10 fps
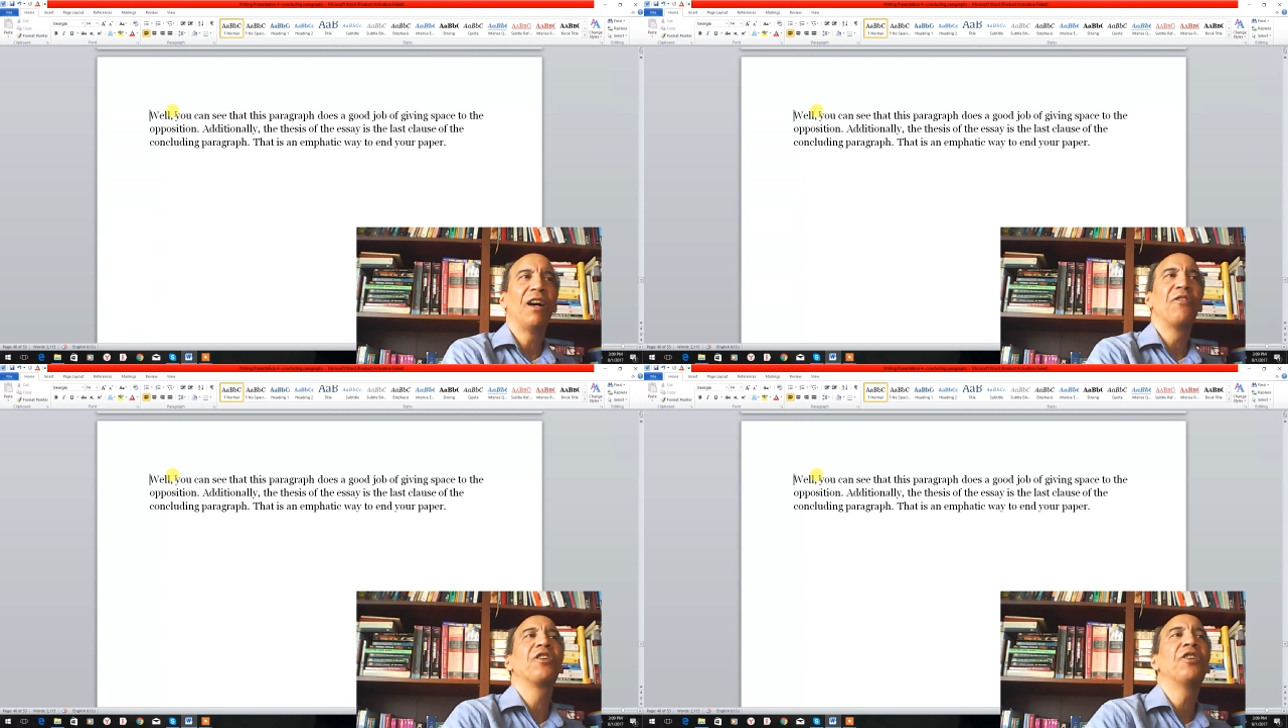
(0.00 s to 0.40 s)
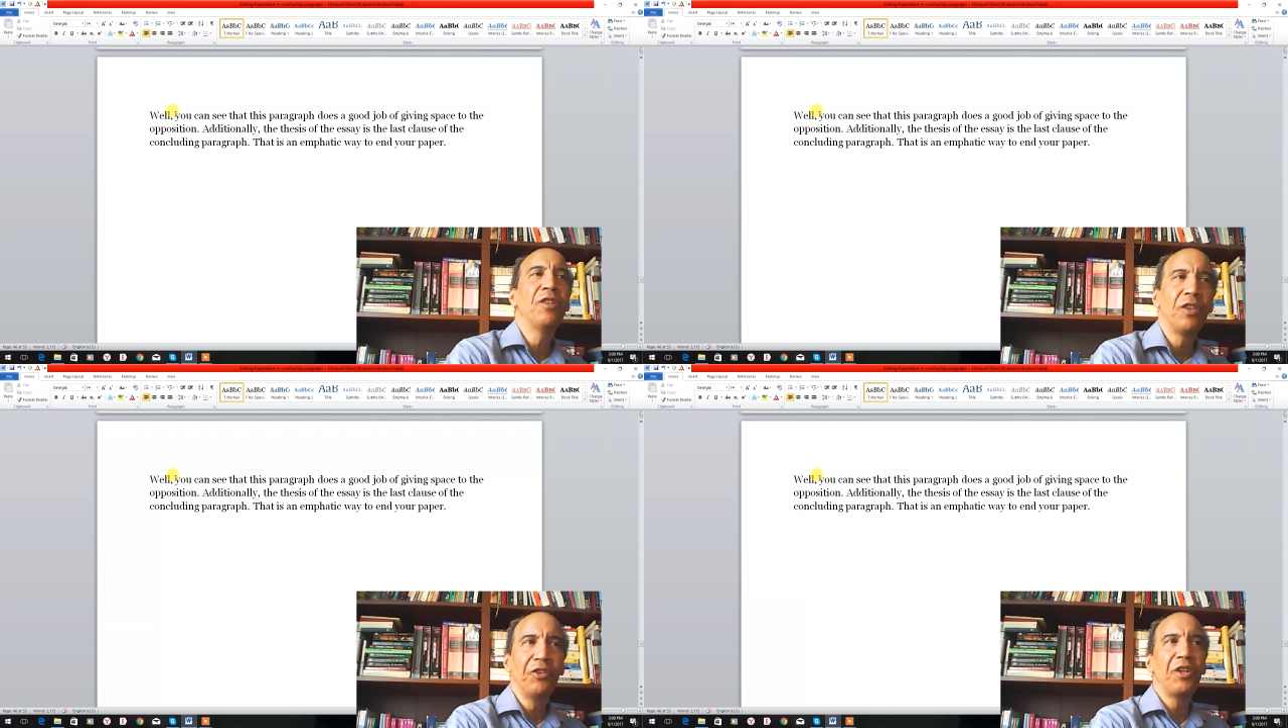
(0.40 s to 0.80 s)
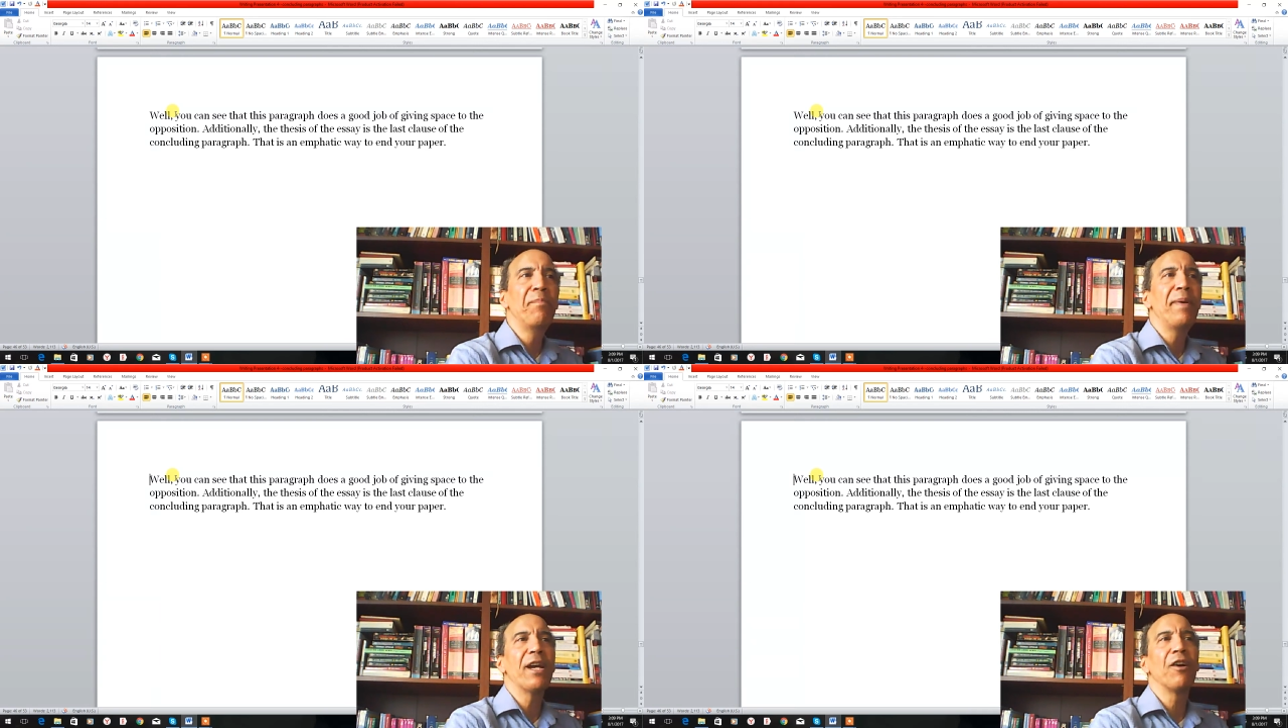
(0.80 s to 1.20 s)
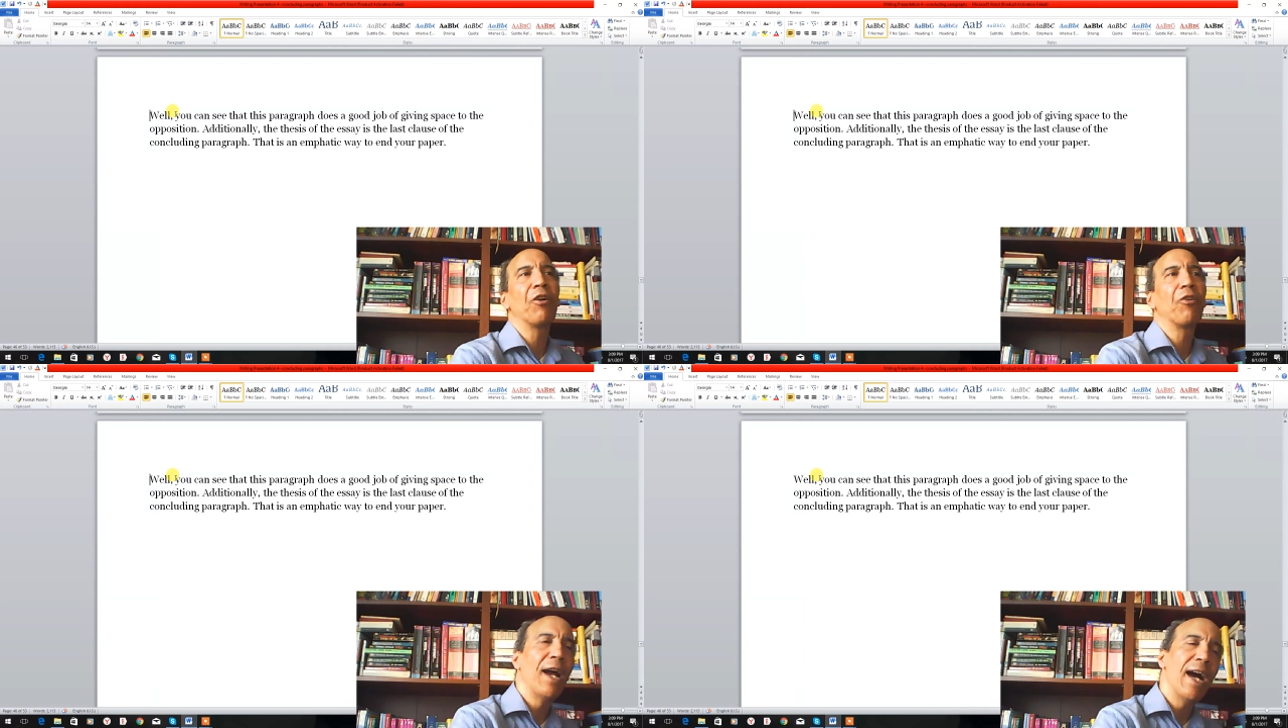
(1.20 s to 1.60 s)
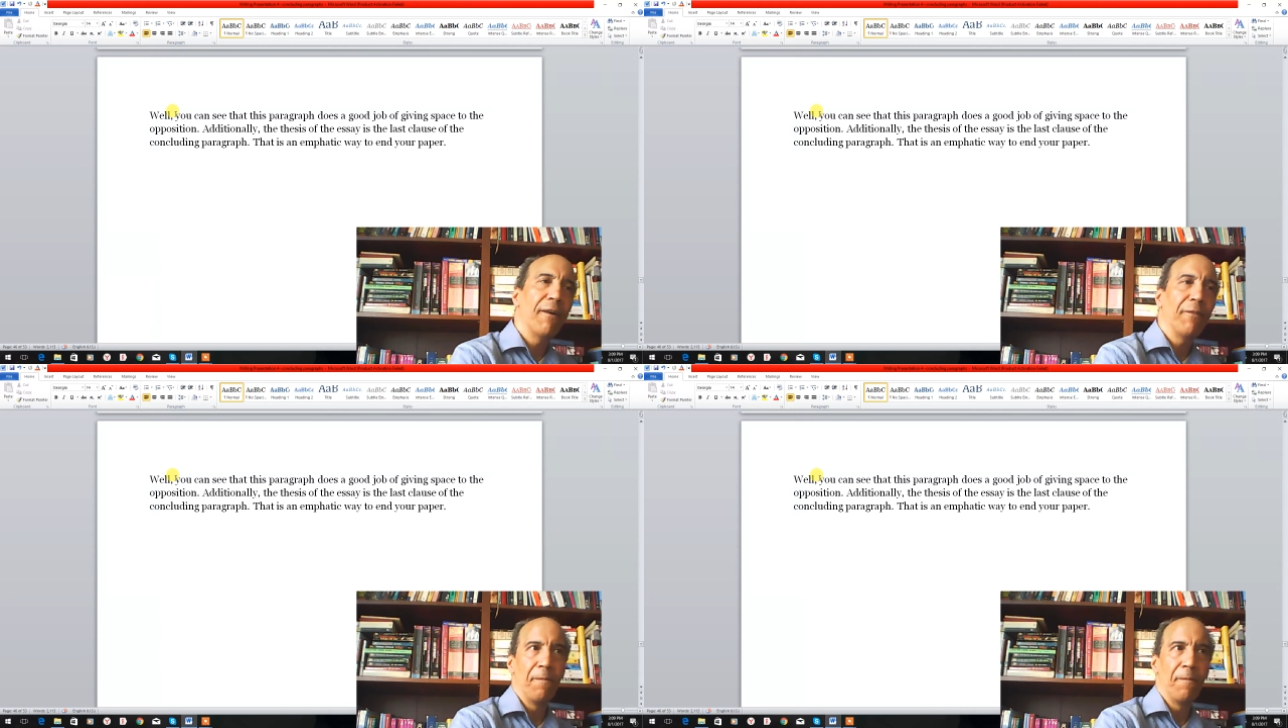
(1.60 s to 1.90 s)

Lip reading: of the concluding paragraph.